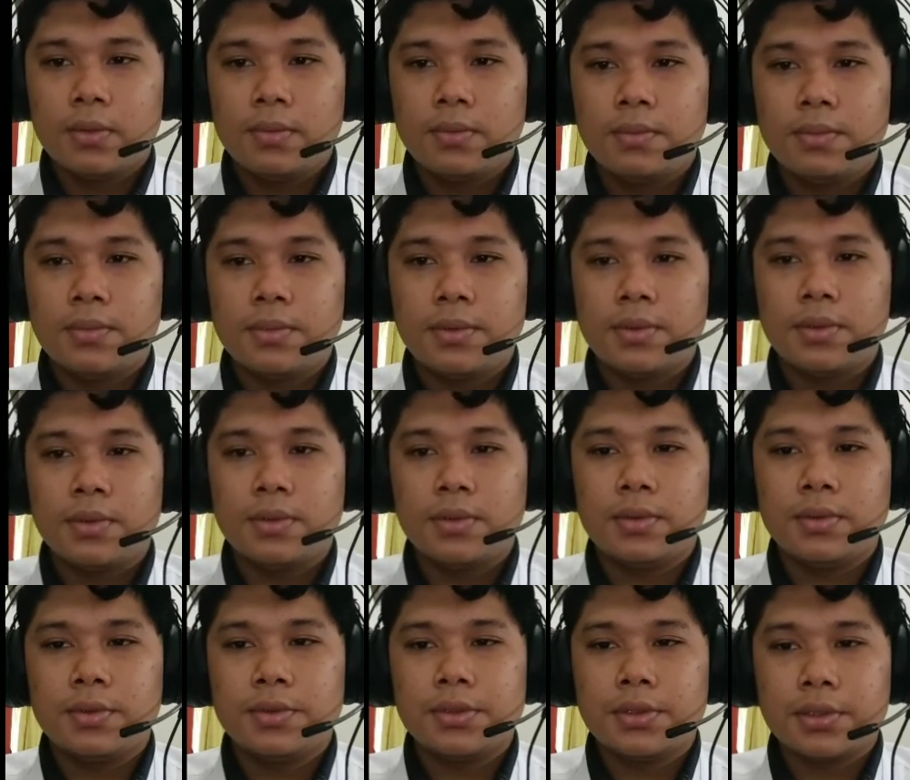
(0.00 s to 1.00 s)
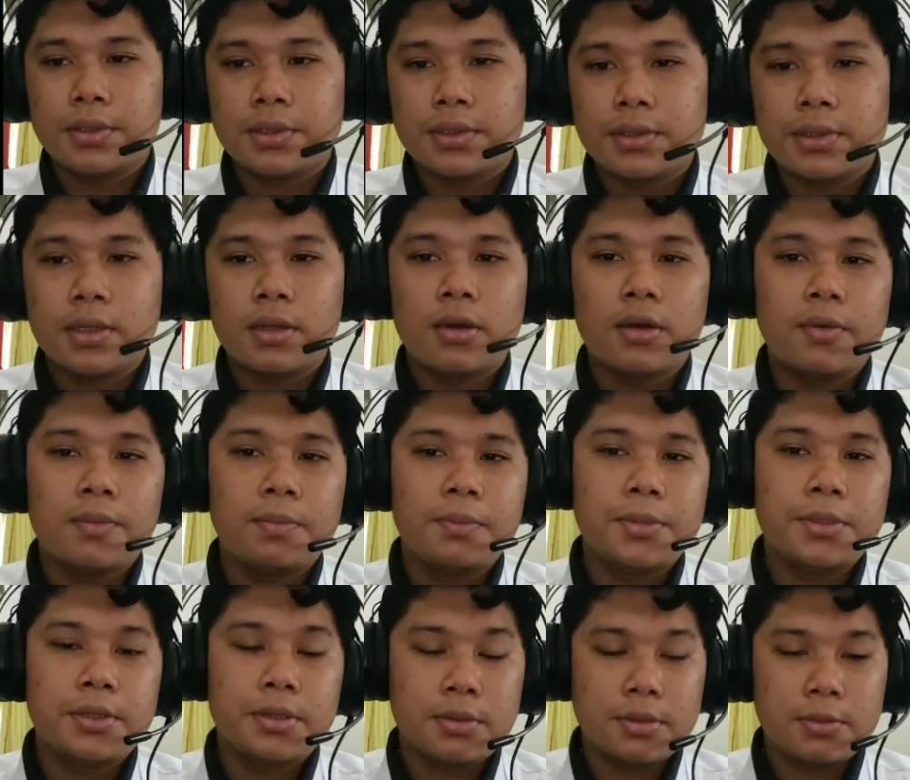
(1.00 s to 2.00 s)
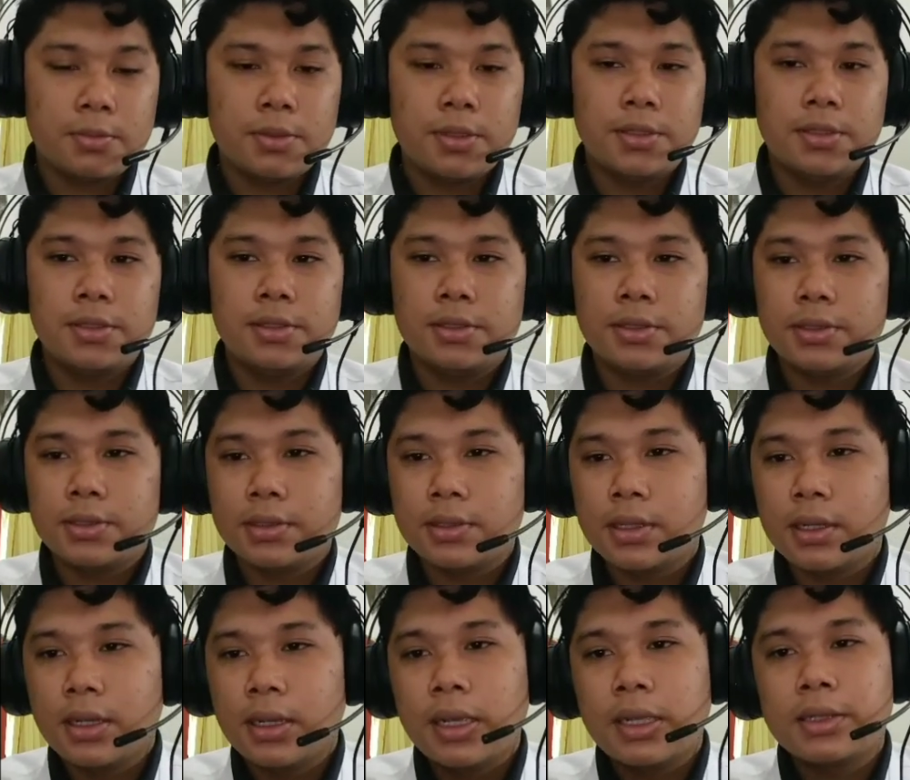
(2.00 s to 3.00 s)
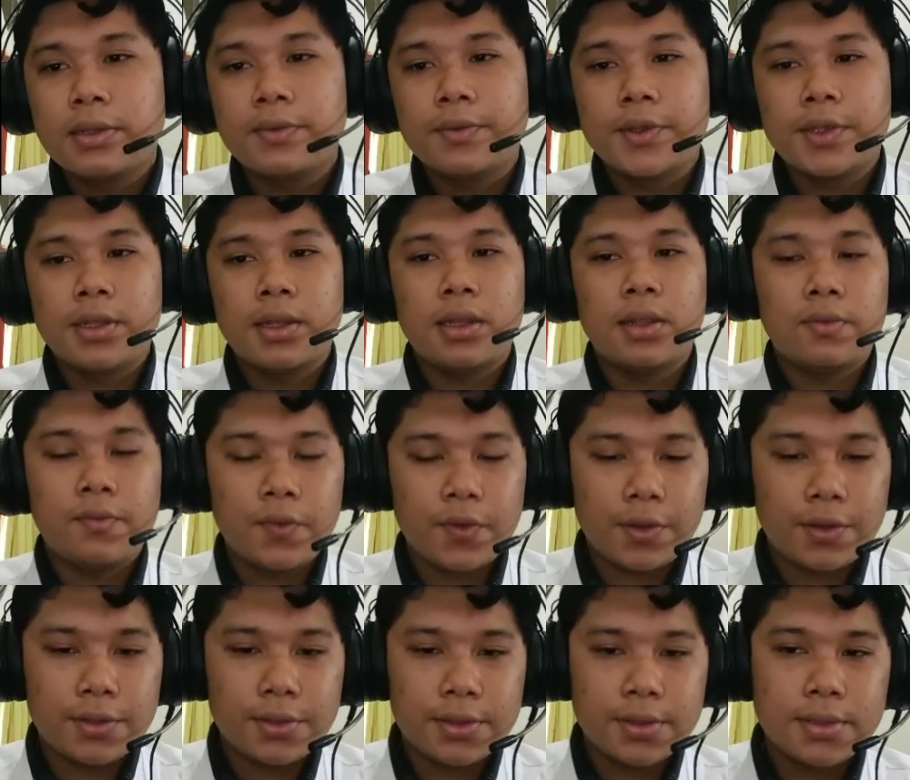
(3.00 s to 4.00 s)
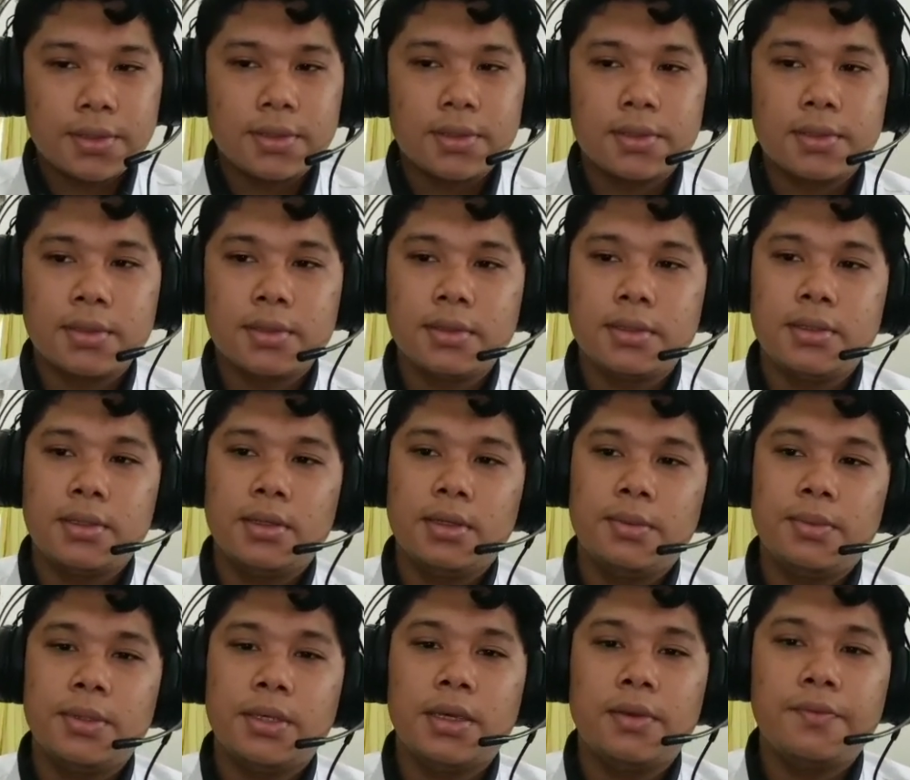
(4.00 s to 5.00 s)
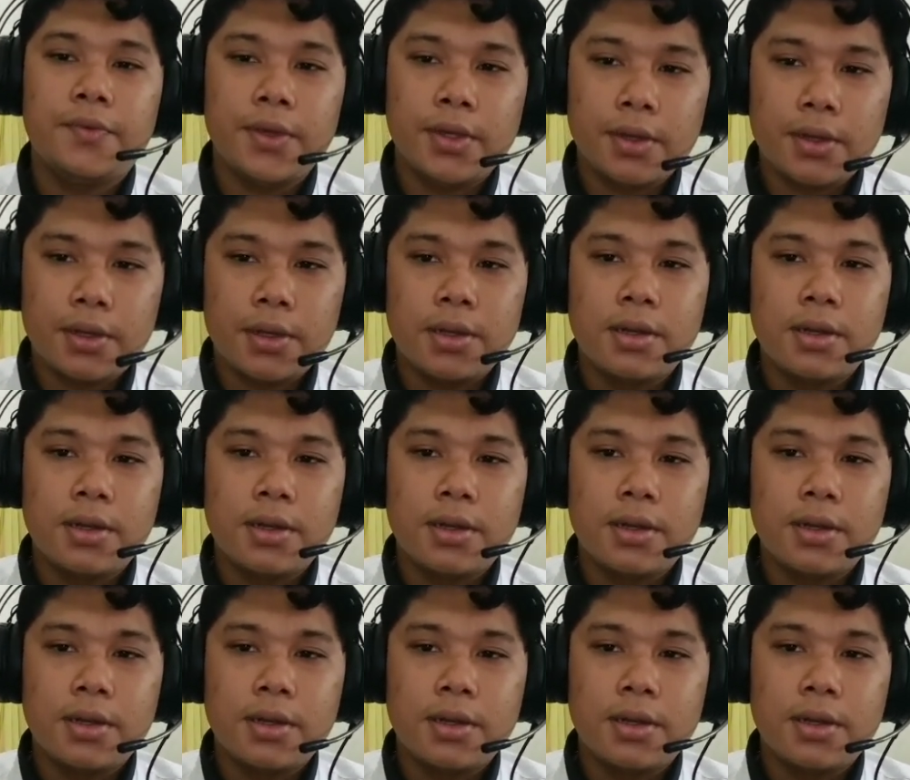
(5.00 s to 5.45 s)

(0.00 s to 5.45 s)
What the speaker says: like measures of adjustment, activity levels, eating behavior,